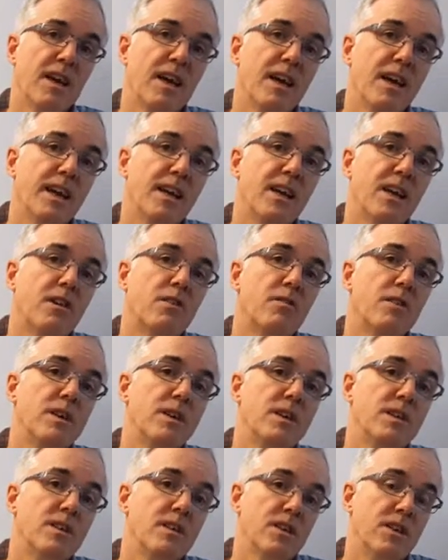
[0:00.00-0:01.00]
It
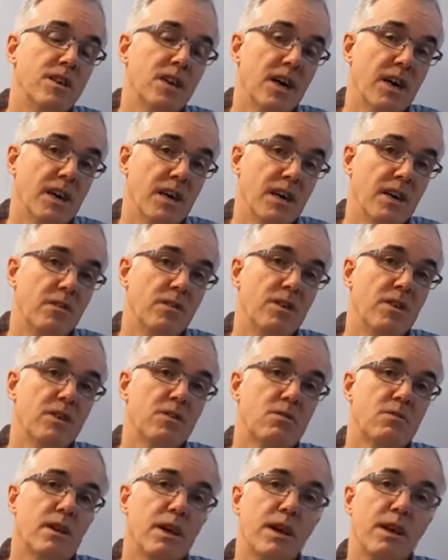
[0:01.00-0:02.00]
increased the
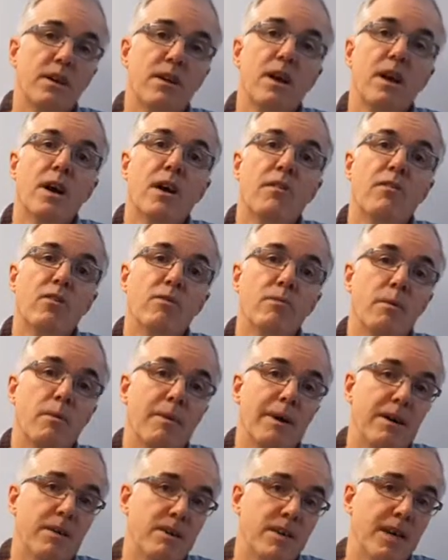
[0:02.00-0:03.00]
diagnosis rate from
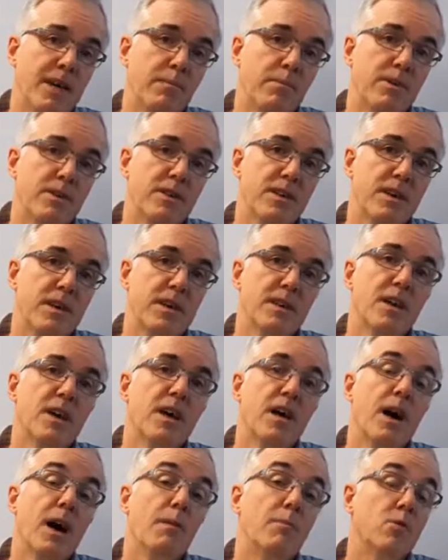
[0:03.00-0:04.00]
about 10%
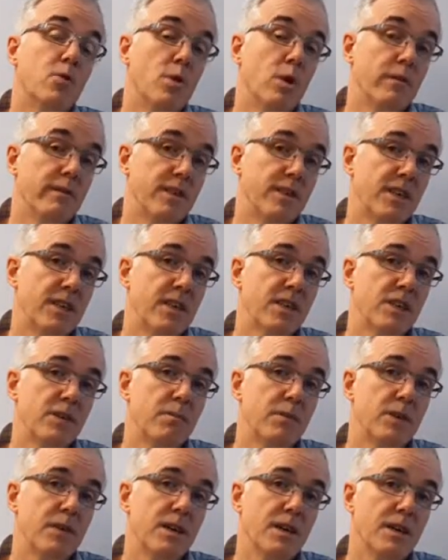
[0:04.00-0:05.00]
up to over
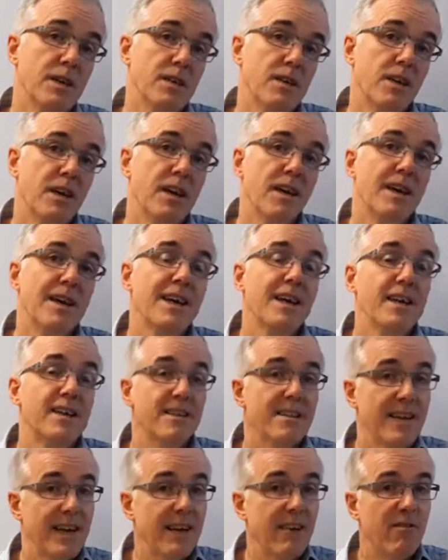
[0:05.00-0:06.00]
60%. It
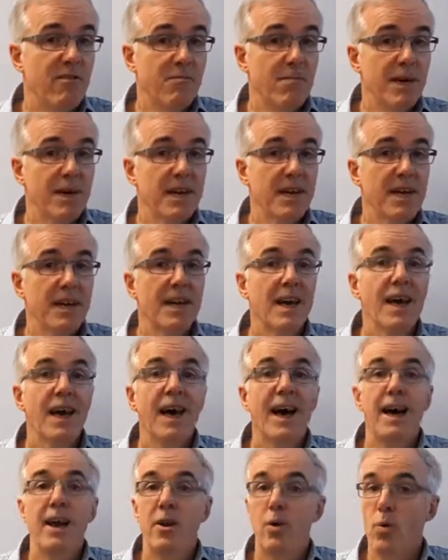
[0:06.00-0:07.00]
saved money,
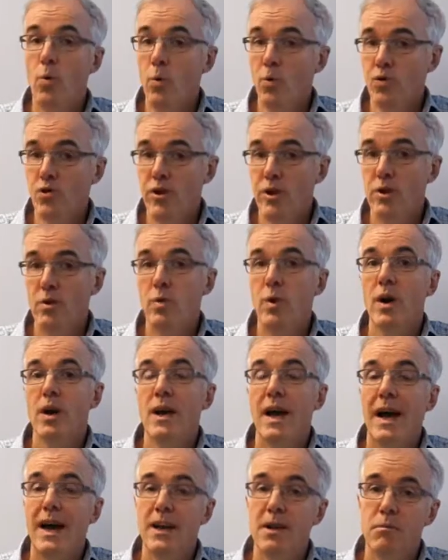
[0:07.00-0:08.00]
and it also
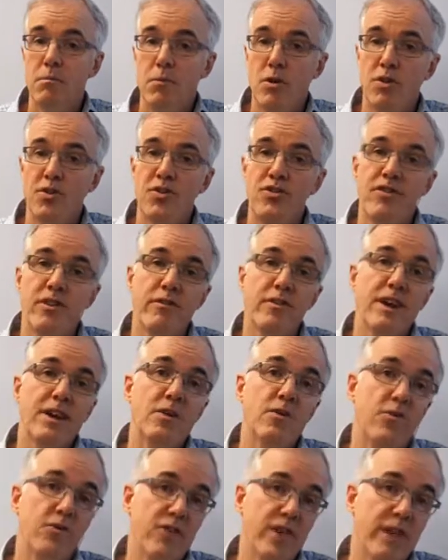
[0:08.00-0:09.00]
had a modest effect
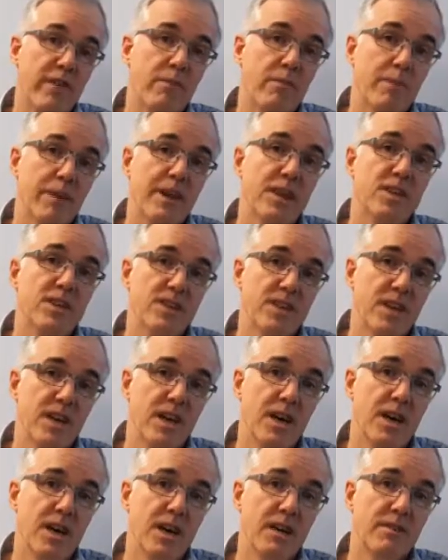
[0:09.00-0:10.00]
on saving patients'
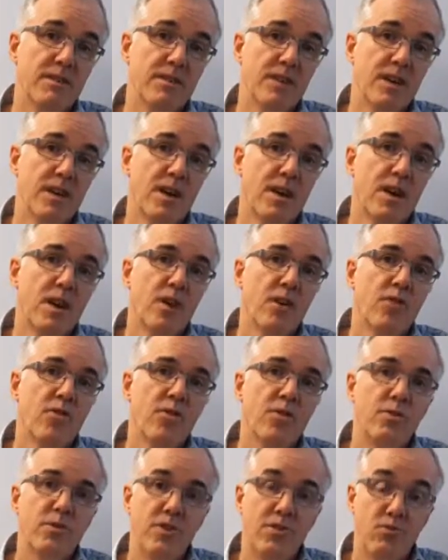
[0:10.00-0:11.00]
lives.
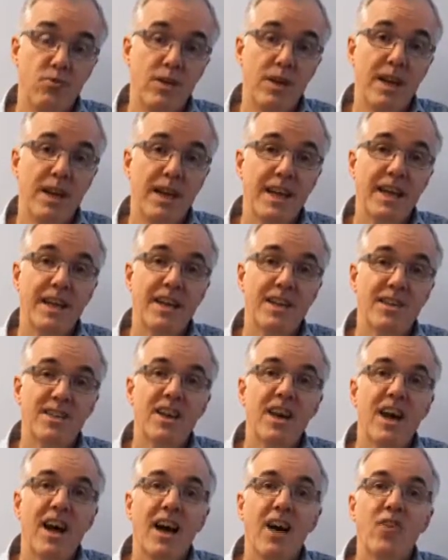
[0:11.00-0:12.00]
So this really is
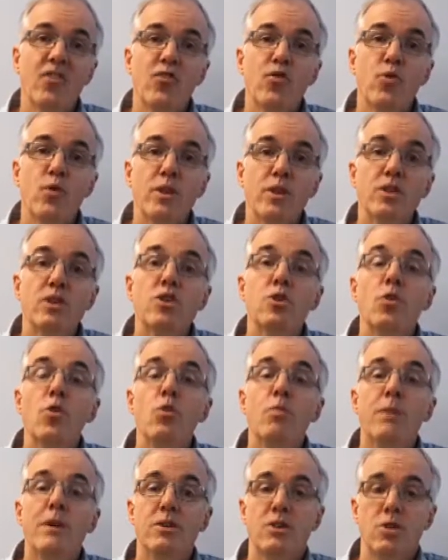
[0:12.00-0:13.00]
a story that's
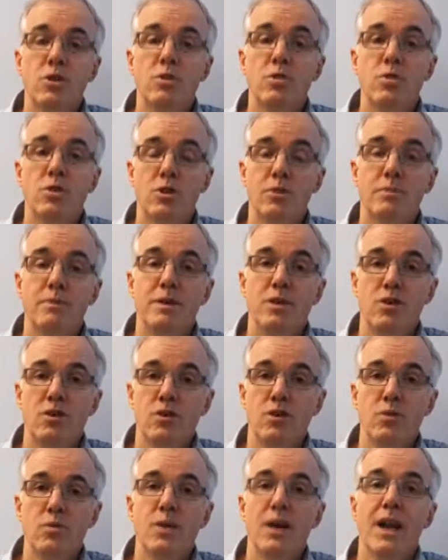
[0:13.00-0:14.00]
almost too good to be
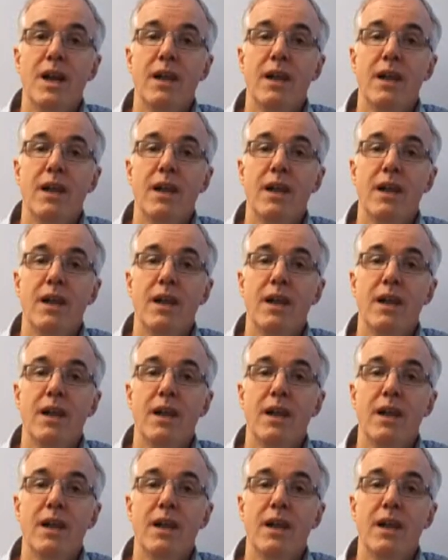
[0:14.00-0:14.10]
true.